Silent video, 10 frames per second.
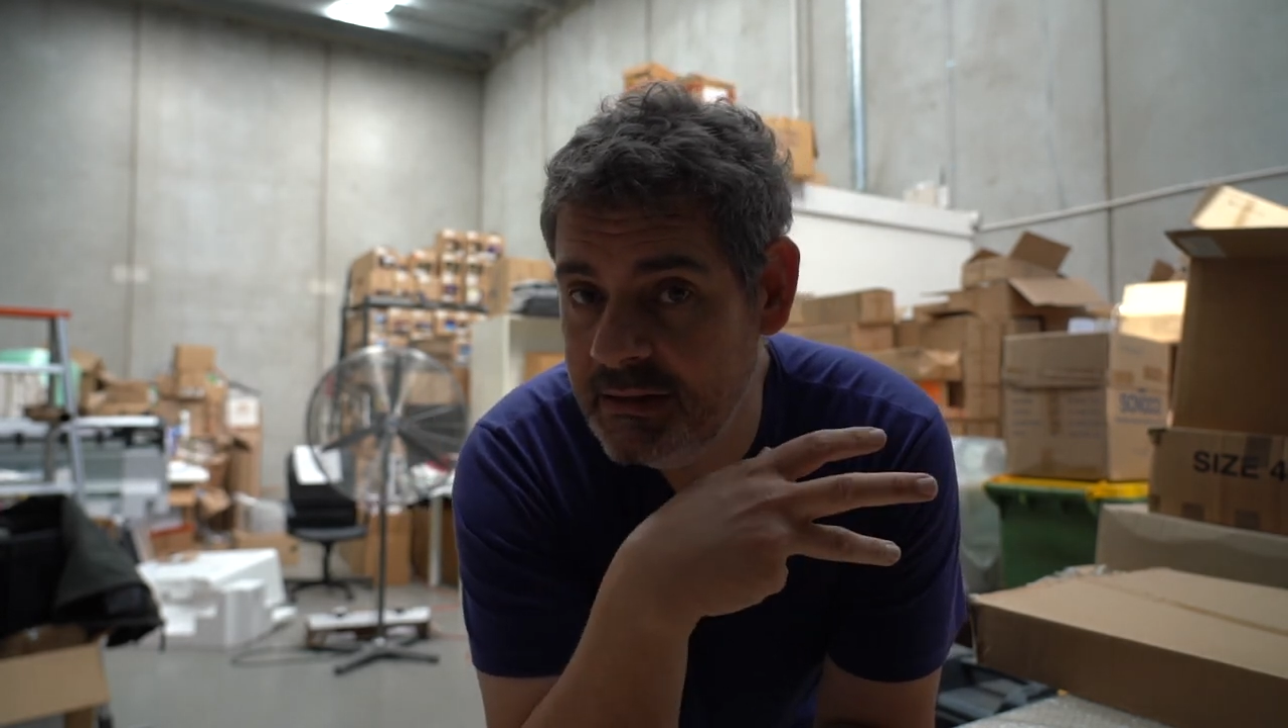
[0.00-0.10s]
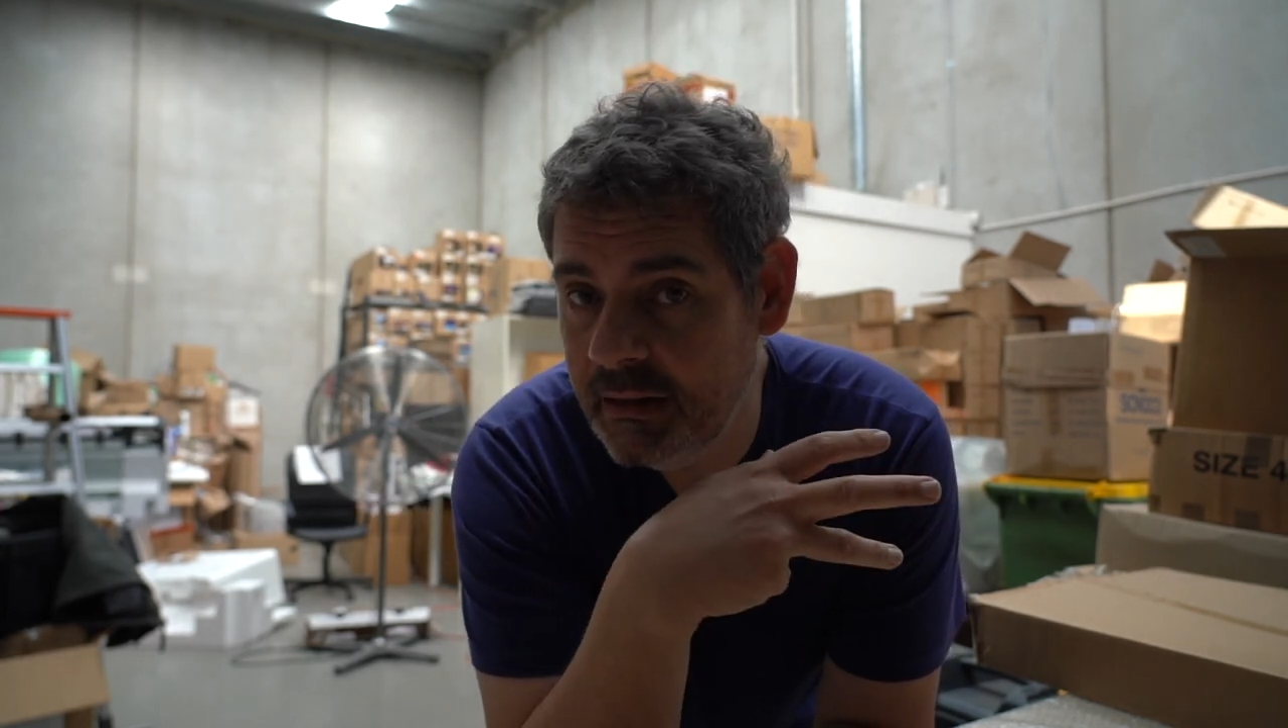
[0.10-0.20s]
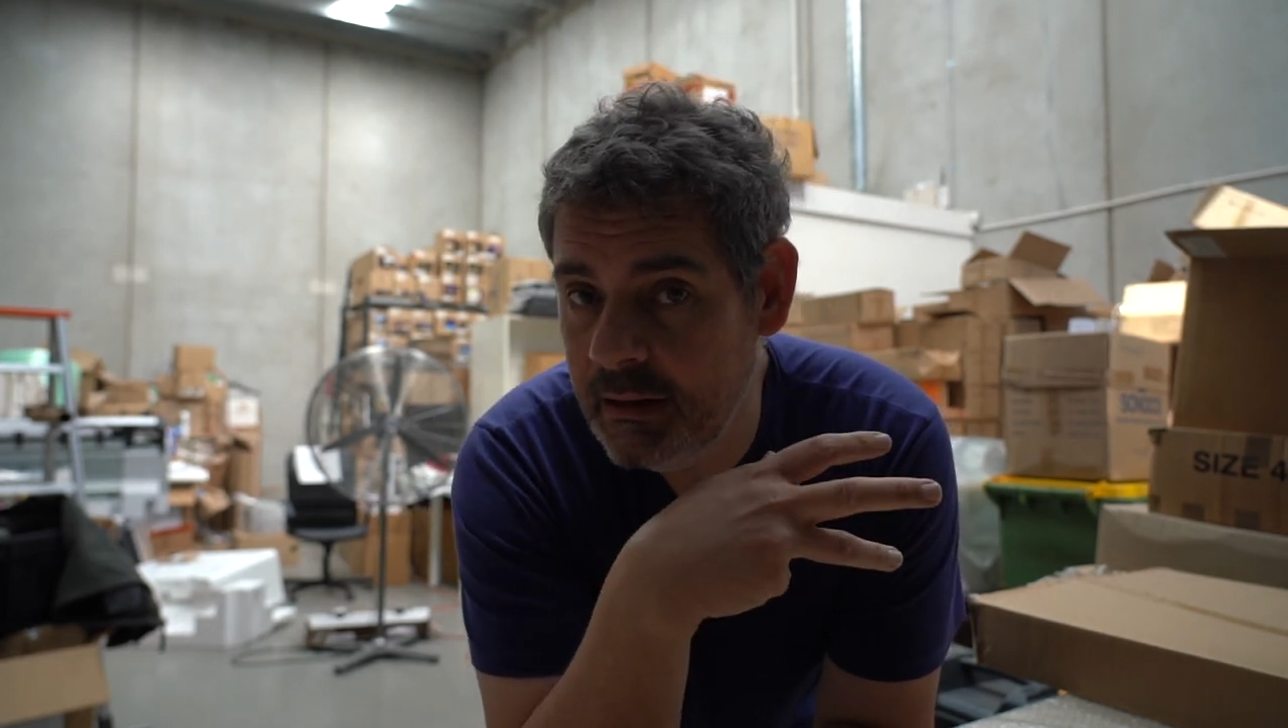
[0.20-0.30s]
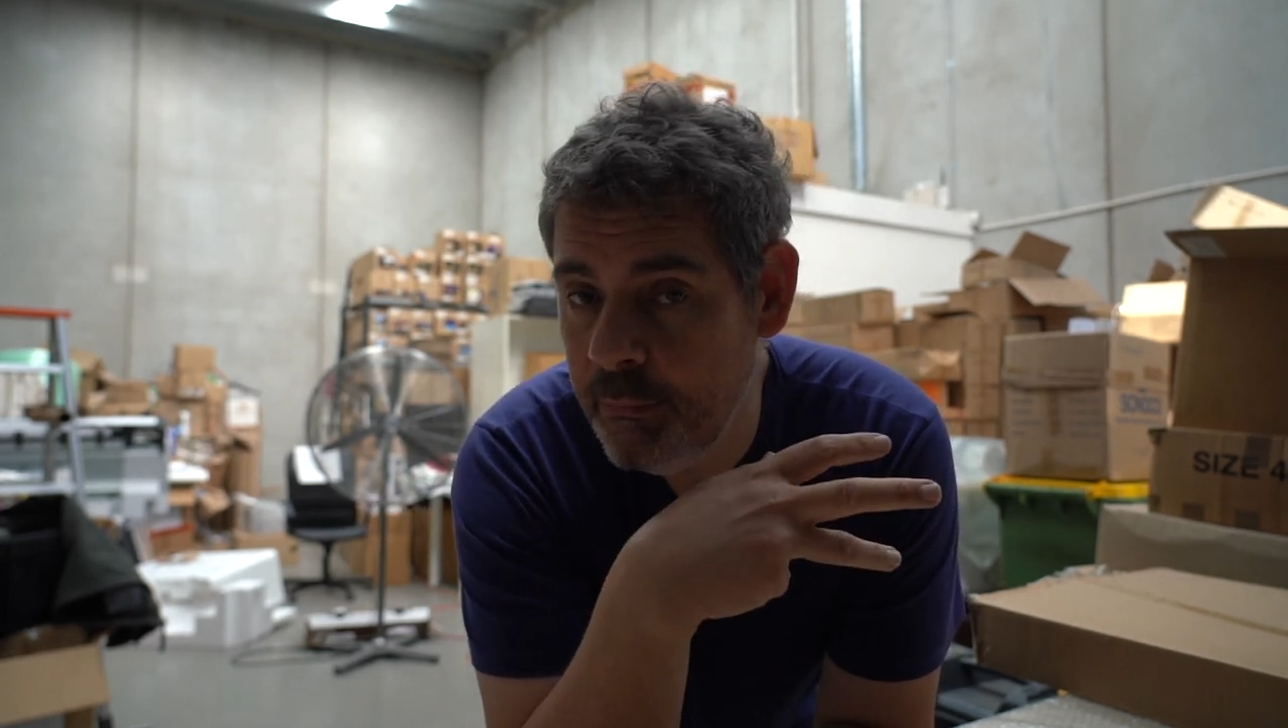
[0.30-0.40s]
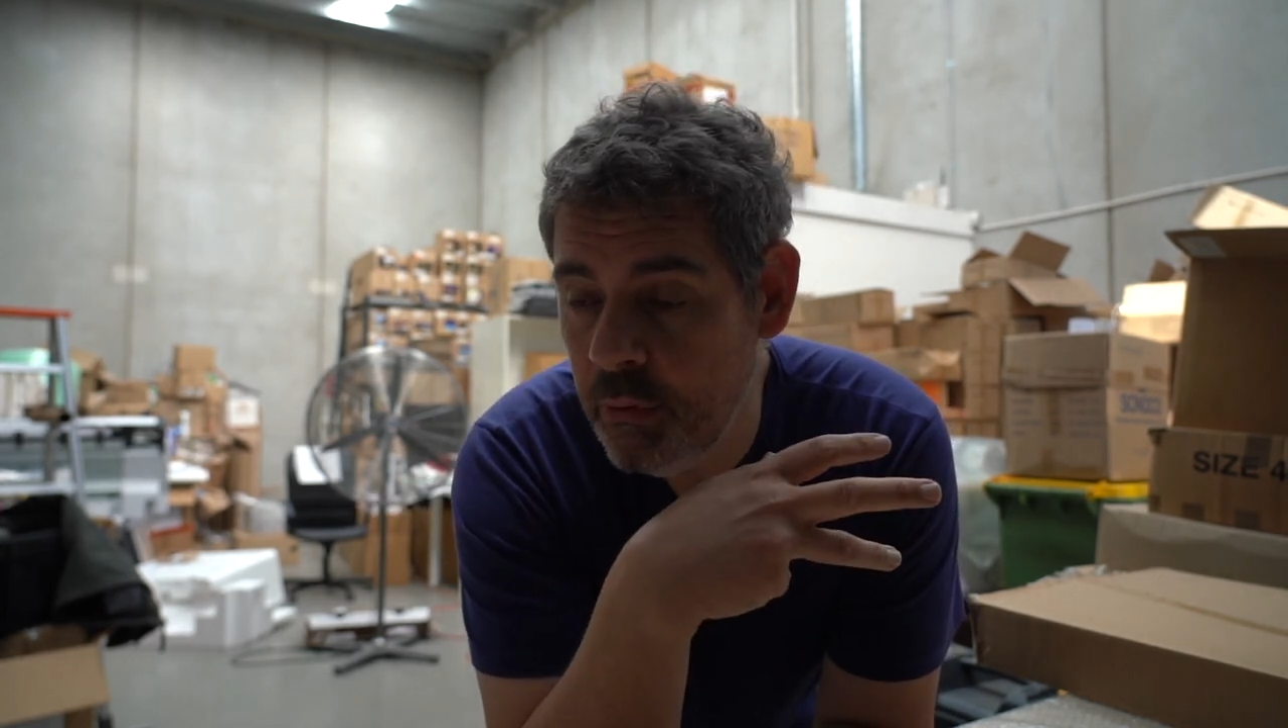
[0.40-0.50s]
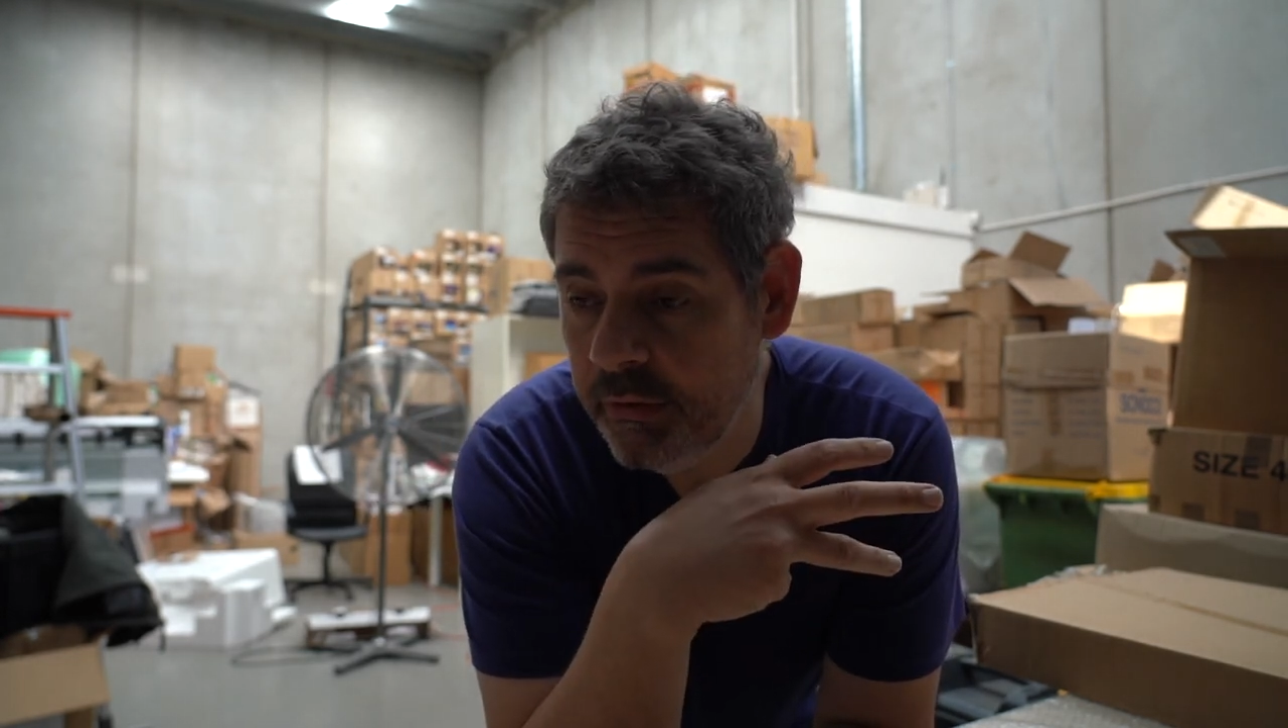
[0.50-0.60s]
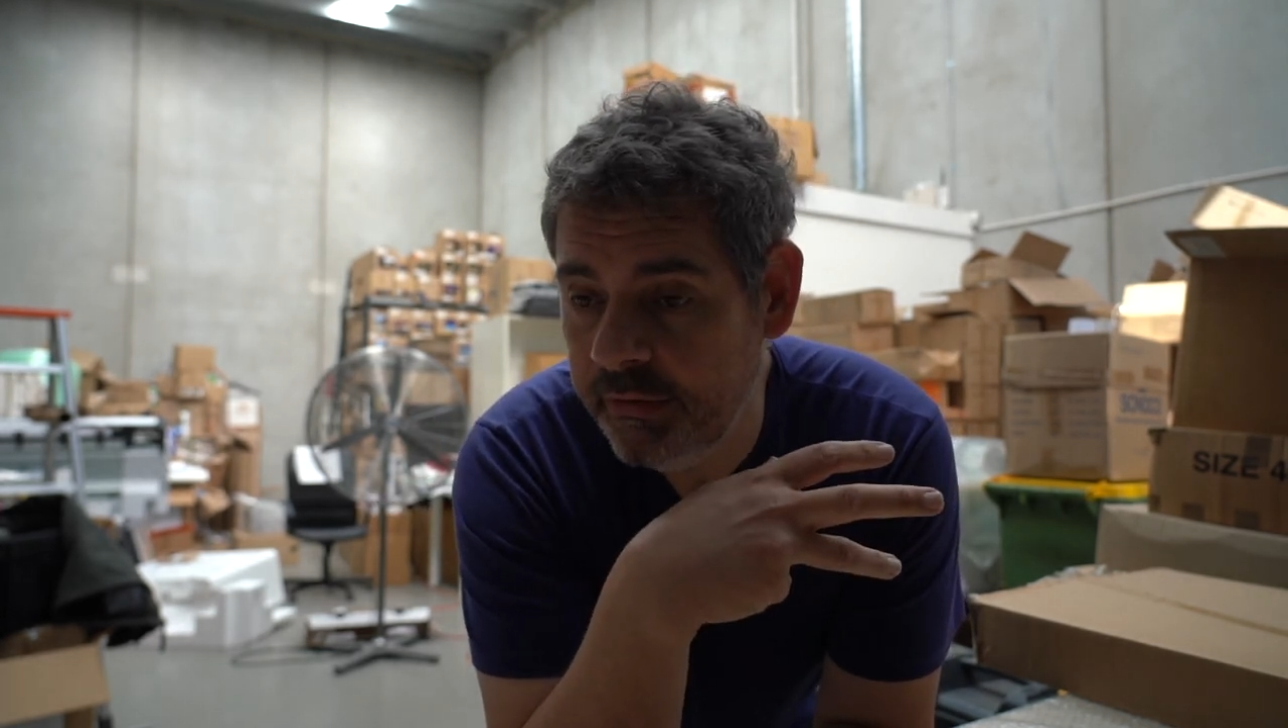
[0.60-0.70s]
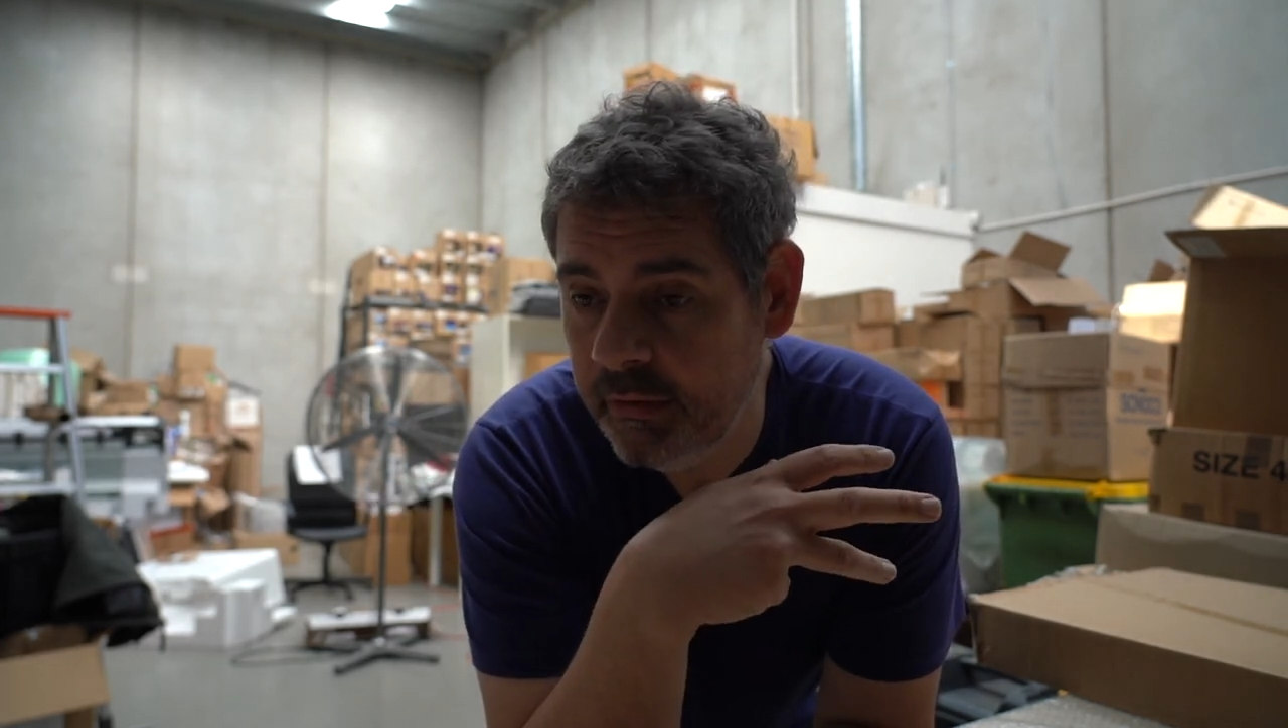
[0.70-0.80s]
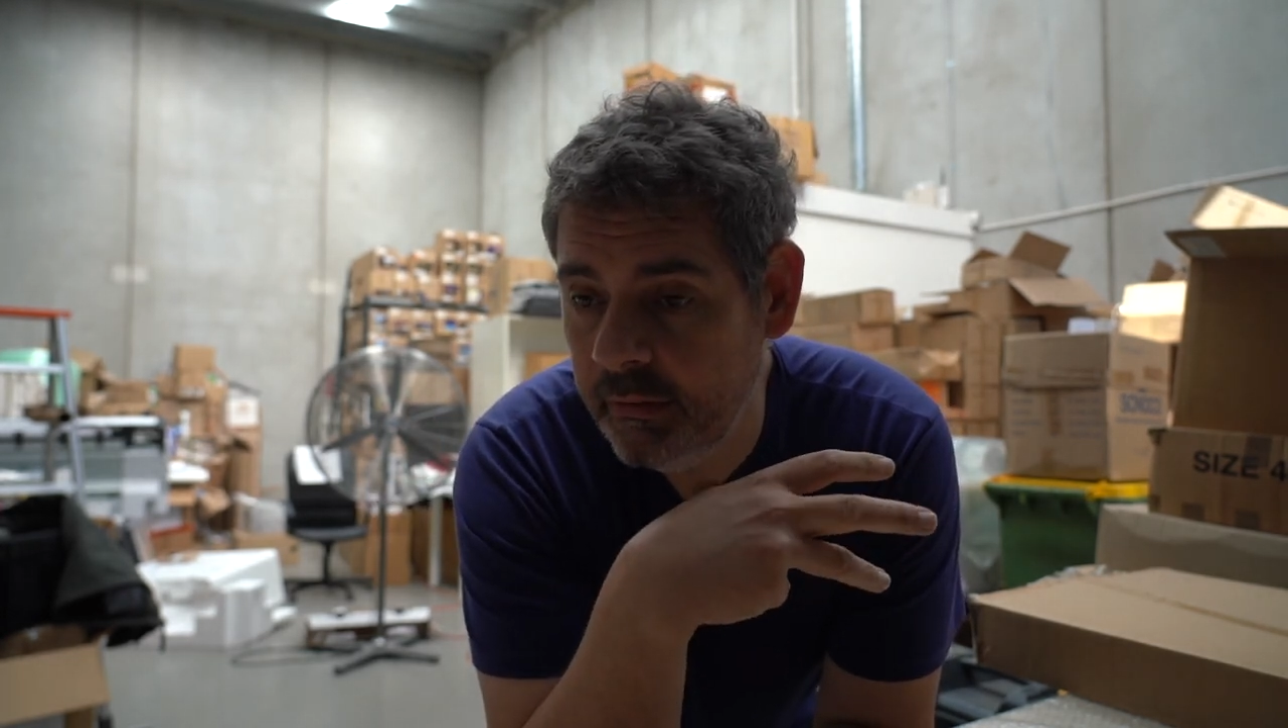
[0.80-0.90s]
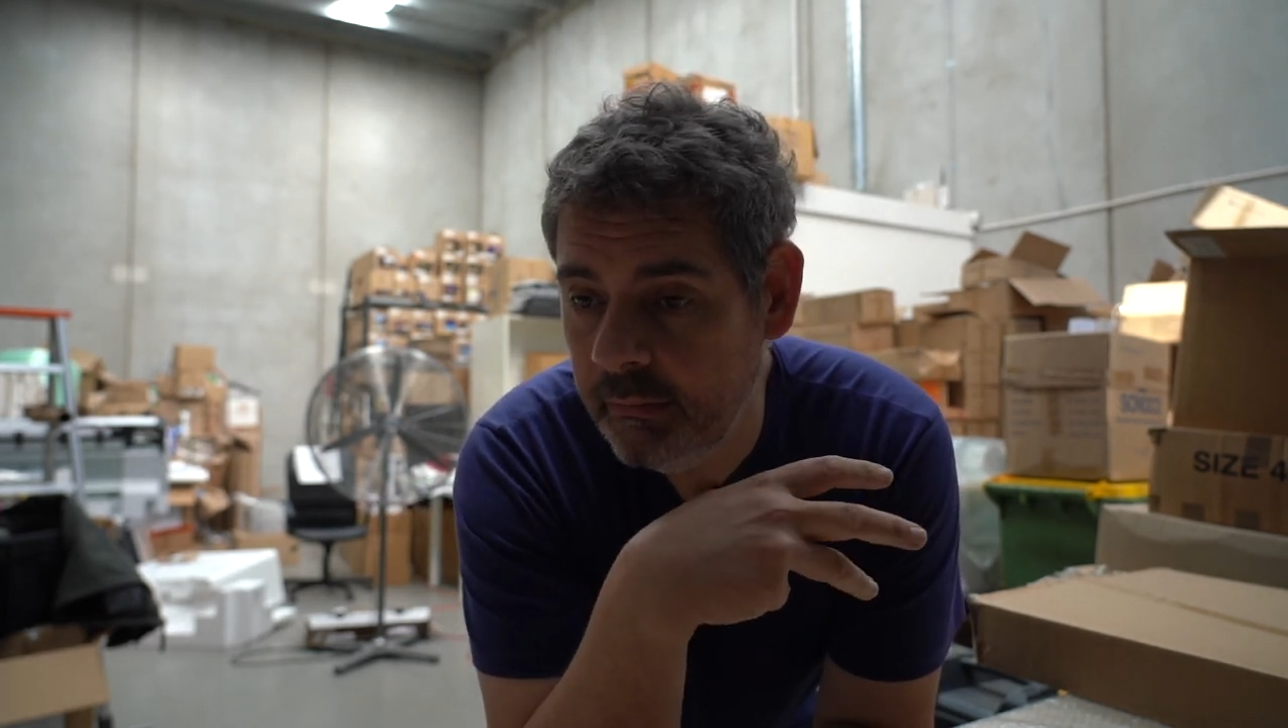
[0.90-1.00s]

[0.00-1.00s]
selling books.